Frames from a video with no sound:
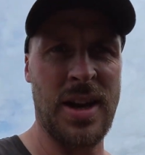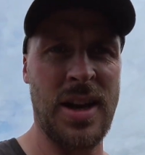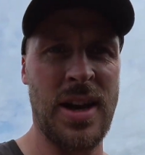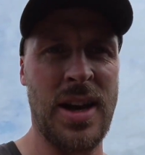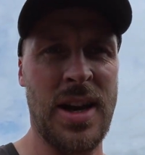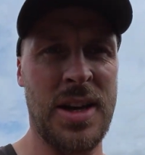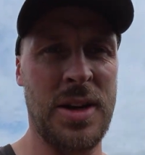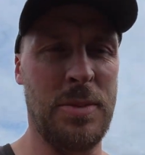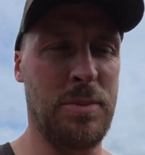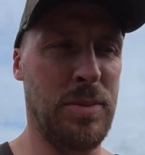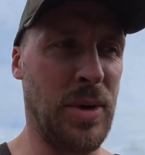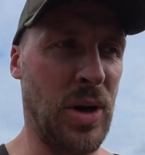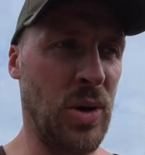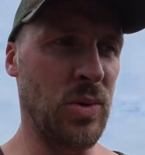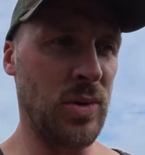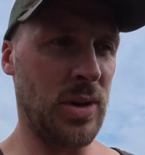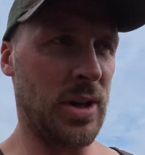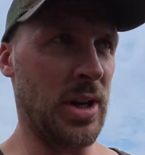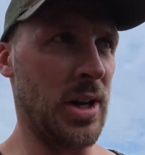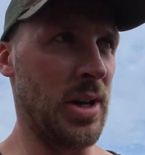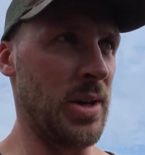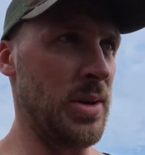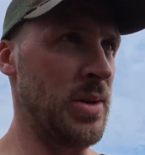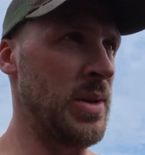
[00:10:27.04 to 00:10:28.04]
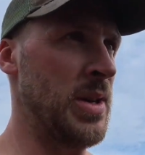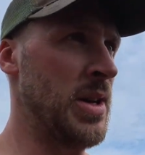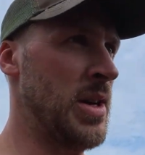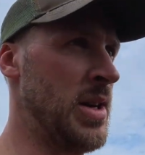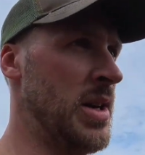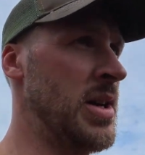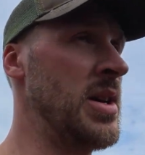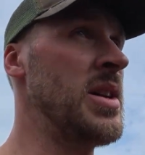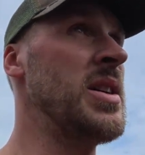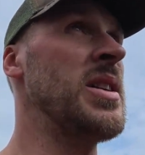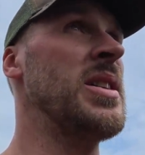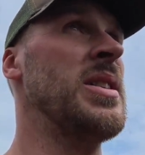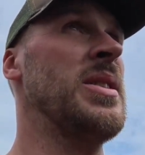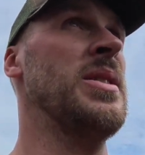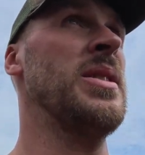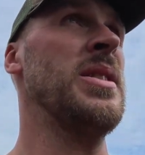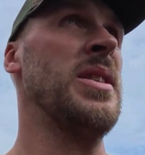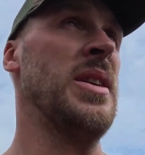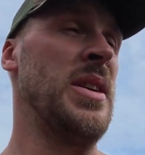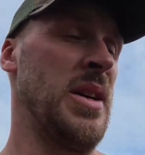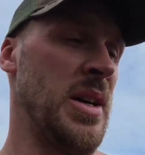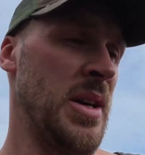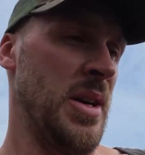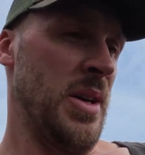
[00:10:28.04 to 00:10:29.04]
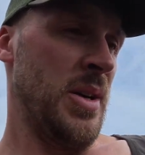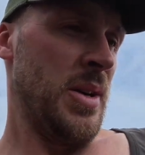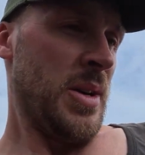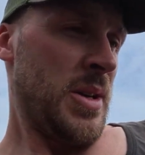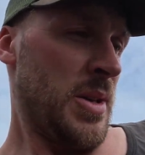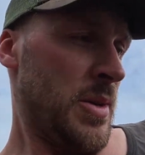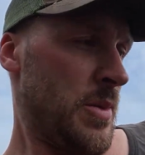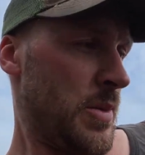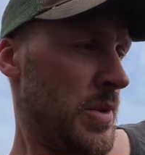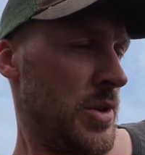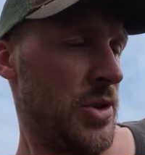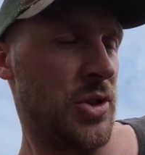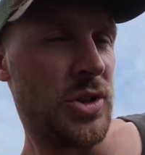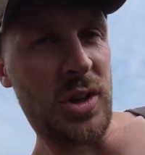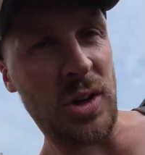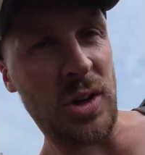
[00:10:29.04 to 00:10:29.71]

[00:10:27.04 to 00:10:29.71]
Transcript: Had a bolt go, which